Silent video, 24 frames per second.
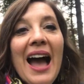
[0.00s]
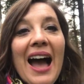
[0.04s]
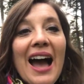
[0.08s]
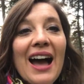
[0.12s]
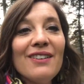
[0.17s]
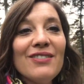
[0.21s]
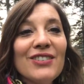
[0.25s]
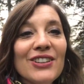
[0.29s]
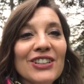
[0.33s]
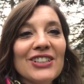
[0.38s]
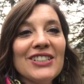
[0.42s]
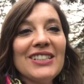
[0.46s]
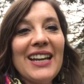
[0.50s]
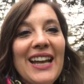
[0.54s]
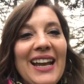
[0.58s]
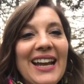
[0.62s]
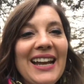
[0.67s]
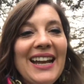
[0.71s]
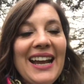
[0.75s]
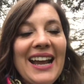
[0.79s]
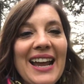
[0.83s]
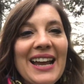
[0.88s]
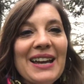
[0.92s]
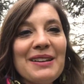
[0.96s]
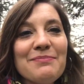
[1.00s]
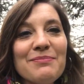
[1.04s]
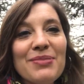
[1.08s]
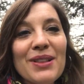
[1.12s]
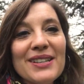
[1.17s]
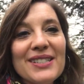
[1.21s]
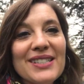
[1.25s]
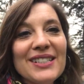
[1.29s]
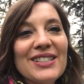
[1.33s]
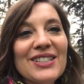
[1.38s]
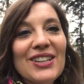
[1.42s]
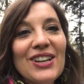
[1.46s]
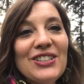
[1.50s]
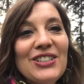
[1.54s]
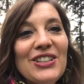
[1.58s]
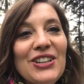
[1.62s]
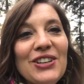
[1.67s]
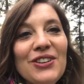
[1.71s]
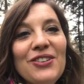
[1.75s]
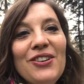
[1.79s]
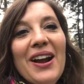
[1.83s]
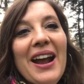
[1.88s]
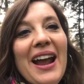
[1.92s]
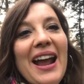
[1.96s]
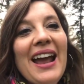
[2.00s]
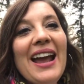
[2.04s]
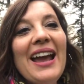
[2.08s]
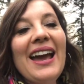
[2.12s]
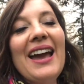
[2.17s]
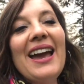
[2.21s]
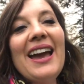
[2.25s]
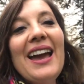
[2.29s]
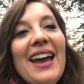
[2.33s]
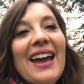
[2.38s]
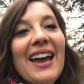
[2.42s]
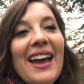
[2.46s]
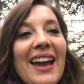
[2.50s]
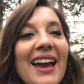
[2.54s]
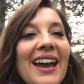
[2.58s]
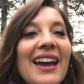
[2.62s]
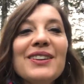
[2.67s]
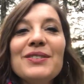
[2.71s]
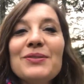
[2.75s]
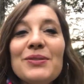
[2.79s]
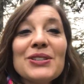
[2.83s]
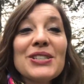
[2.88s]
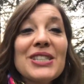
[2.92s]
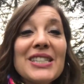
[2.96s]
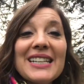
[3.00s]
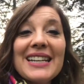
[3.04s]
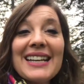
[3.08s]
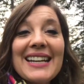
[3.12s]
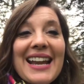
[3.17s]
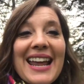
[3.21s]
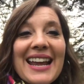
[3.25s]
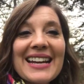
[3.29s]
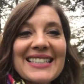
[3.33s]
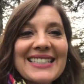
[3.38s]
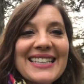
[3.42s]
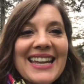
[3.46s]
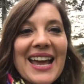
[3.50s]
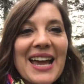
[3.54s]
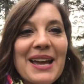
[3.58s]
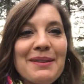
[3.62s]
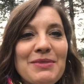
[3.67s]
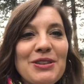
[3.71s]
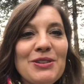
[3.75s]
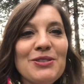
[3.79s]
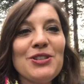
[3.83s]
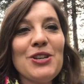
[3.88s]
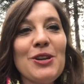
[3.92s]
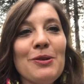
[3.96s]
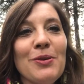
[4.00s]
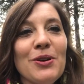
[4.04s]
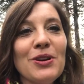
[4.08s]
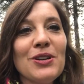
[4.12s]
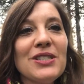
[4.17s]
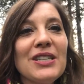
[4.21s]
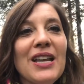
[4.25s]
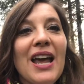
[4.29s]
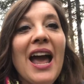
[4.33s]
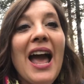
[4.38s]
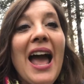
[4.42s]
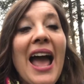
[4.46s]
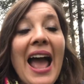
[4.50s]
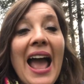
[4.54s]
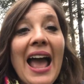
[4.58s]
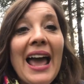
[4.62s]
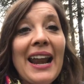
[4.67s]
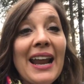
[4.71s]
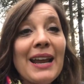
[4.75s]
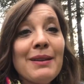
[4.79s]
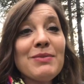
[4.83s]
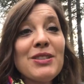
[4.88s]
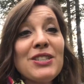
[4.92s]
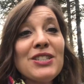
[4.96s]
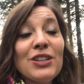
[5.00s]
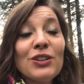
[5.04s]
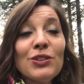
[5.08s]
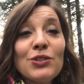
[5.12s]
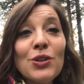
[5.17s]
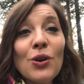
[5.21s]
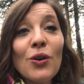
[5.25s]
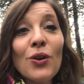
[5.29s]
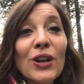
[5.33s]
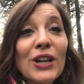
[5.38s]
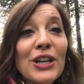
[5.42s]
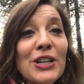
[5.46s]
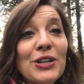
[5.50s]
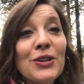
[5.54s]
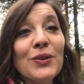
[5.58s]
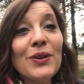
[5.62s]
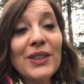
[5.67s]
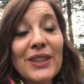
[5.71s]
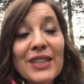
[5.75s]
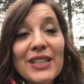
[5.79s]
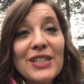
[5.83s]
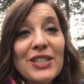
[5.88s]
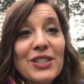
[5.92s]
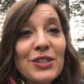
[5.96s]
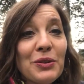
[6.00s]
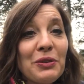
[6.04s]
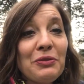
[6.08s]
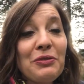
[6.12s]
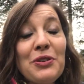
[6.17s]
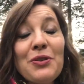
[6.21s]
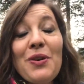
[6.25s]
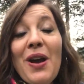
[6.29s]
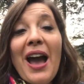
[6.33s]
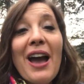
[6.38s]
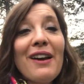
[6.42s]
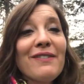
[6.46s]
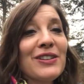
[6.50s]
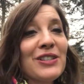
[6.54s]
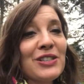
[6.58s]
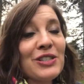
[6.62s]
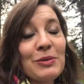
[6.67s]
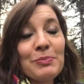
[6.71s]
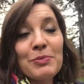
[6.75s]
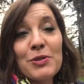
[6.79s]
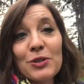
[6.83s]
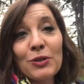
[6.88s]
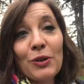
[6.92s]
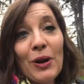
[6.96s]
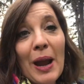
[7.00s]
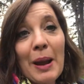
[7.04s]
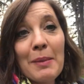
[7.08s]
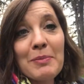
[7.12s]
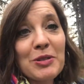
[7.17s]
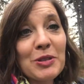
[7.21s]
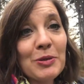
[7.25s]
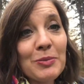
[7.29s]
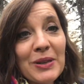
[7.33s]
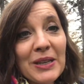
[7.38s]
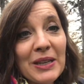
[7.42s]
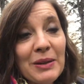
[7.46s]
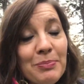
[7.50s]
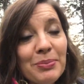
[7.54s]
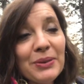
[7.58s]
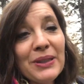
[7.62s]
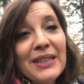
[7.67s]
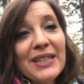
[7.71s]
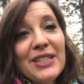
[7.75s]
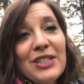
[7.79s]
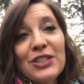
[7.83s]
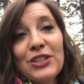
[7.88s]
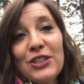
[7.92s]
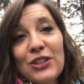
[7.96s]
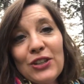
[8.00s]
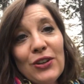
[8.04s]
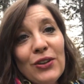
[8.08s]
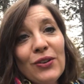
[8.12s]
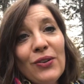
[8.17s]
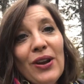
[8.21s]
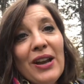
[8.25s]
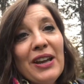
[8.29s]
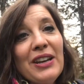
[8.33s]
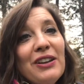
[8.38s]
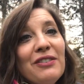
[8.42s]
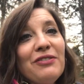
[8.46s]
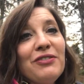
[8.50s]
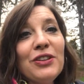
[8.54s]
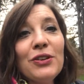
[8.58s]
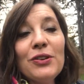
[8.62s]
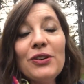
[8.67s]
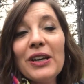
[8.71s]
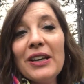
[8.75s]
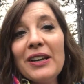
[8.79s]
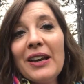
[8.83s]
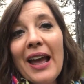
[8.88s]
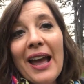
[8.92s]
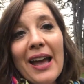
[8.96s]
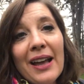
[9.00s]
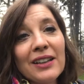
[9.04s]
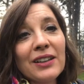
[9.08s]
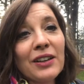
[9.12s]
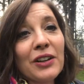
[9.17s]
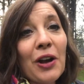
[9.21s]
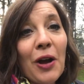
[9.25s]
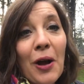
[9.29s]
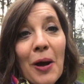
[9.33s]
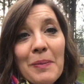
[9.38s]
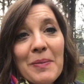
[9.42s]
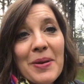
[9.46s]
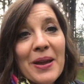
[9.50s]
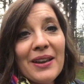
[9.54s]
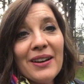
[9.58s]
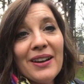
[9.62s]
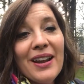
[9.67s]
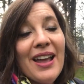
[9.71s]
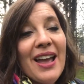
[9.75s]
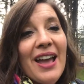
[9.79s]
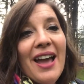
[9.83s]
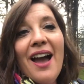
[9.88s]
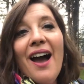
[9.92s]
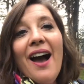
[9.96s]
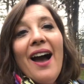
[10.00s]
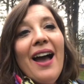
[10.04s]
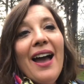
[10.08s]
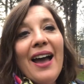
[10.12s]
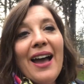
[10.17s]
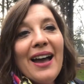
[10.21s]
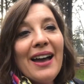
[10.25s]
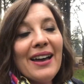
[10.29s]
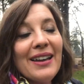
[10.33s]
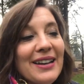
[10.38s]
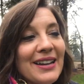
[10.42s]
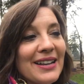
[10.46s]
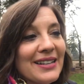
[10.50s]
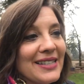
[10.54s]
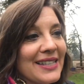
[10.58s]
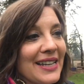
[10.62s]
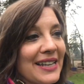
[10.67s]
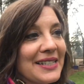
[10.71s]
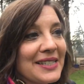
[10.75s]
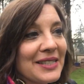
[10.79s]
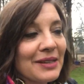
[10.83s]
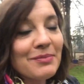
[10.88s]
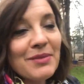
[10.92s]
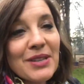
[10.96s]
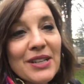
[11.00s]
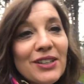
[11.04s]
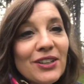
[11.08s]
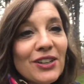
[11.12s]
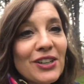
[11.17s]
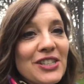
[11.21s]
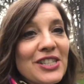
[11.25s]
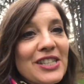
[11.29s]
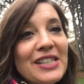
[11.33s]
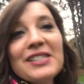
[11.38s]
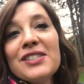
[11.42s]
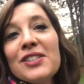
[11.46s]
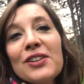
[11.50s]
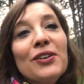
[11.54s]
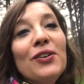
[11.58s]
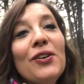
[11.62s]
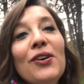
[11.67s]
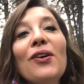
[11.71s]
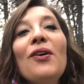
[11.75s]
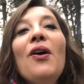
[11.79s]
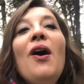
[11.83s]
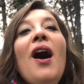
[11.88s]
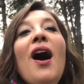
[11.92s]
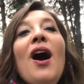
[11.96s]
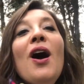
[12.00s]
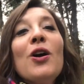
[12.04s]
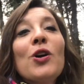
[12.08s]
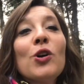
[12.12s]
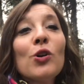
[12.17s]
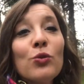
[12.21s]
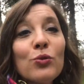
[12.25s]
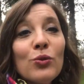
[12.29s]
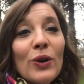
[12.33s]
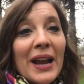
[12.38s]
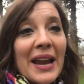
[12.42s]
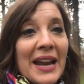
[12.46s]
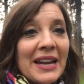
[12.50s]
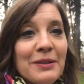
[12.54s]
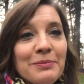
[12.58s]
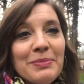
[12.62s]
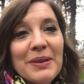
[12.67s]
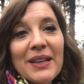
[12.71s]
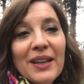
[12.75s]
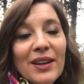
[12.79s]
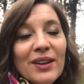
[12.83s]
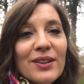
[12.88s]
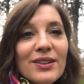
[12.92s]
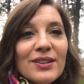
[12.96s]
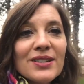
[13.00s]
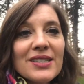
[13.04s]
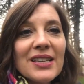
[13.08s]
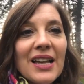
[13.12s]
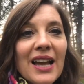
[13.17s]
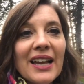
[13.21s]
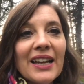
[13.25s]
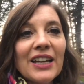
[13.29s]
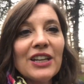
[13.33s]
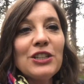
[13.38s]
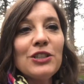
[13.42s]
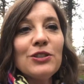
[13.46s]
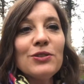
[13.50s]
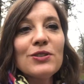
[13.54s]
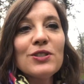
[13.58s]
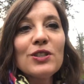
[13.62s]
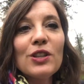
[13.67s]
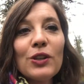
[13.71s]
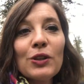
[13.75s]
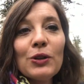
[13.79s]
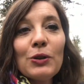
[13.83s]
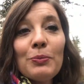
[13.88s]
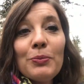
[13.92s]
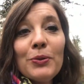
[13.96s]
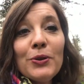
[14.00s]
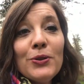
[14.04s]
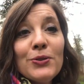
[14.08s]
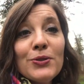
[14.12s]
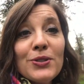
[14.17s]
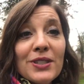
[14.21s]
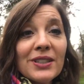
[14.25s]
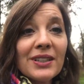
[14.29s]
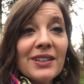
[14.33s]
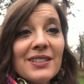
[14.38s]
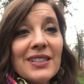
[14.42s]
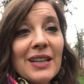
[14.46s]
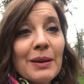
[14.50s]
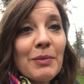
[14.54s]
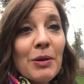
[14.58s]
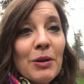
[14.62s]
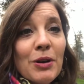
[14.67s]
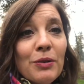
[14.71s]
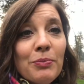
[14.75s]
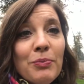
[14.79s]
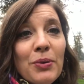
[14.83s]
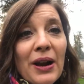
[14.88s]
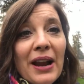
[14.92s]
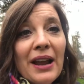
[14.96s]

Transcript: have a good day and blessings on you. And we'll see you next time, YouTubers. And I'm still totally new at this, so if you haven't subscribed to me, please do. And if you can add a comment and say something nonsensical, great, because I could use the little boost, because I'm a